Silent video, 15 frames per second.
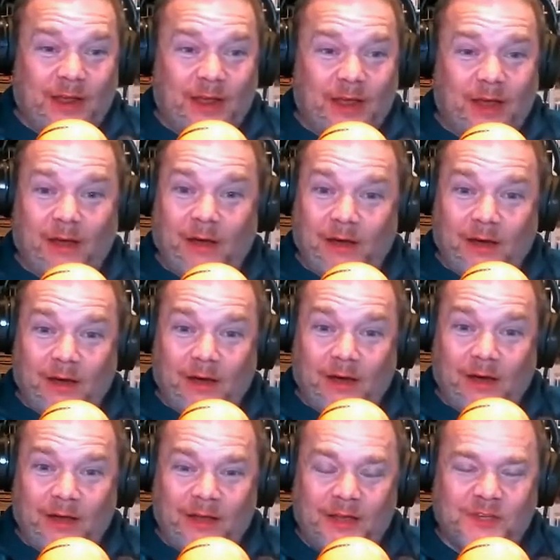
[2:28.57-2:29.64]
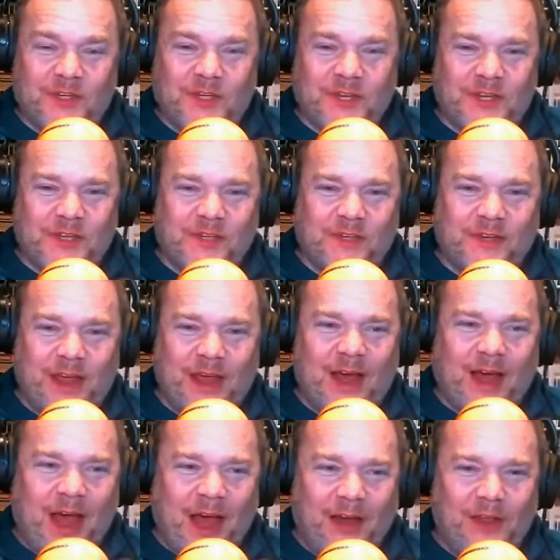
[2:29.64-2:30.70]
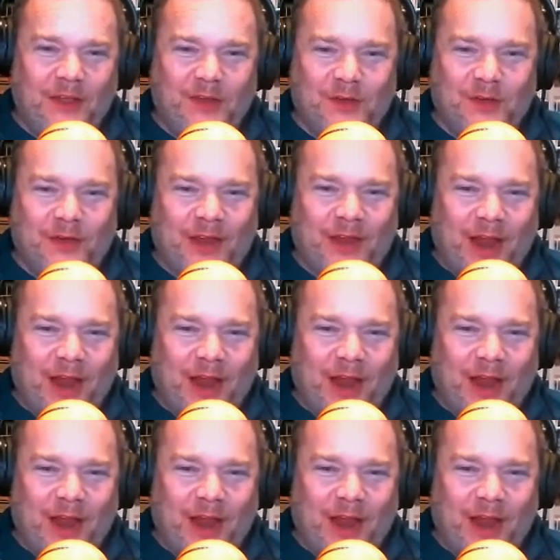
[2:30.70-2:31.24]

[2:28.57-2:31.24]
It's just, how do you do it?